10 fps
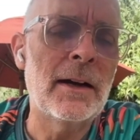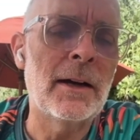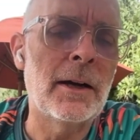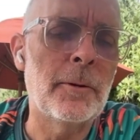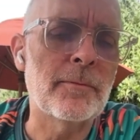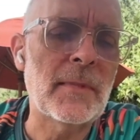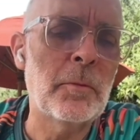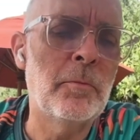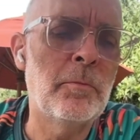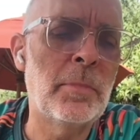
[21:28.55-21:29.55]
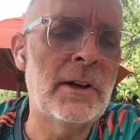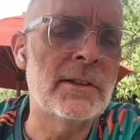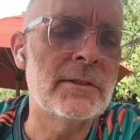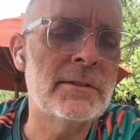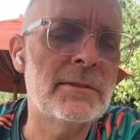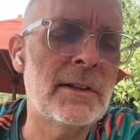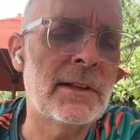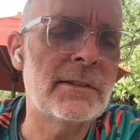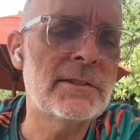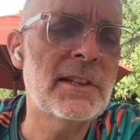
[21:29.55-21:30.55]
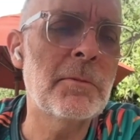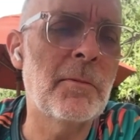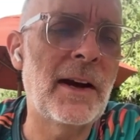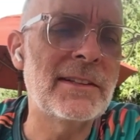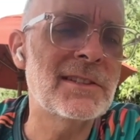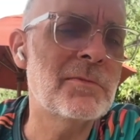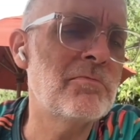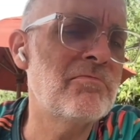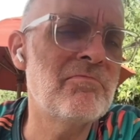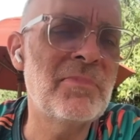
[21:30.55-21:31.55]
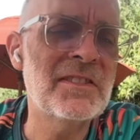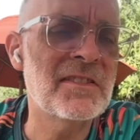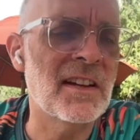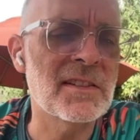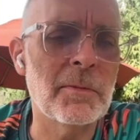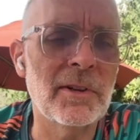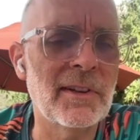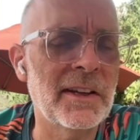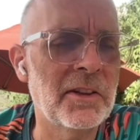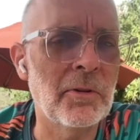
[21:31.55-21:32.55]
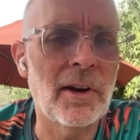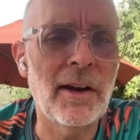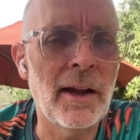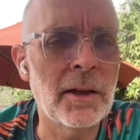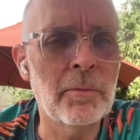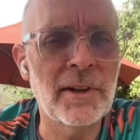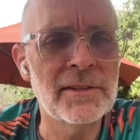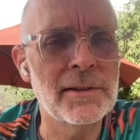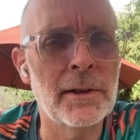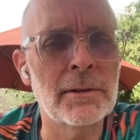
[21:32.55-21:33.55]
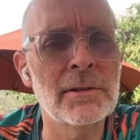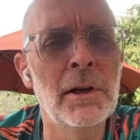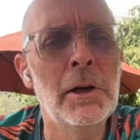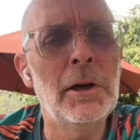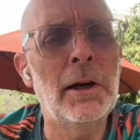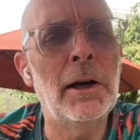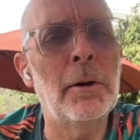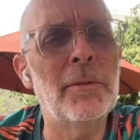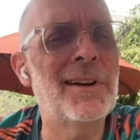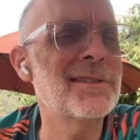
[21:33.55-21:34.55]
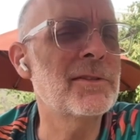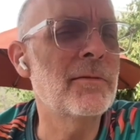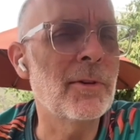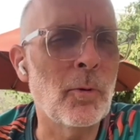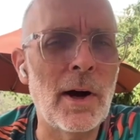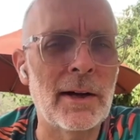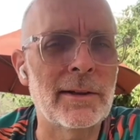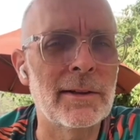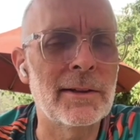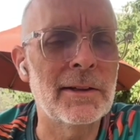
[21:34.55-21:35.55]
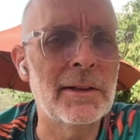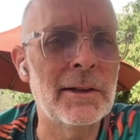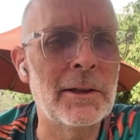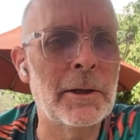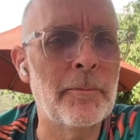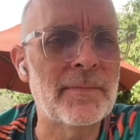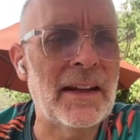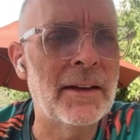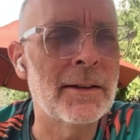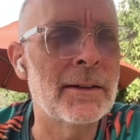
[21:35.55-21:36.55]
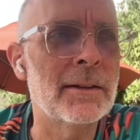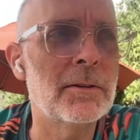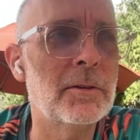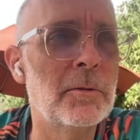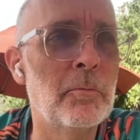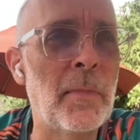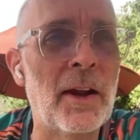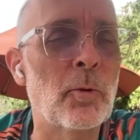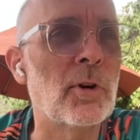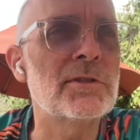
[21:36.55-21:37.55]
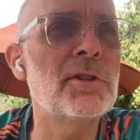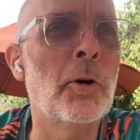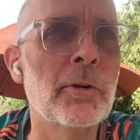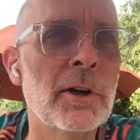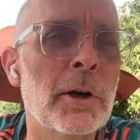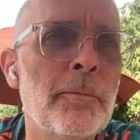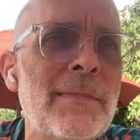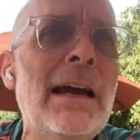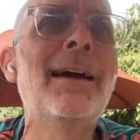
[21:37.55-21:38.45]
Um, but just keep in mind, just be sensible like you are any place else. And also, if you're walking in Manuel Antonio,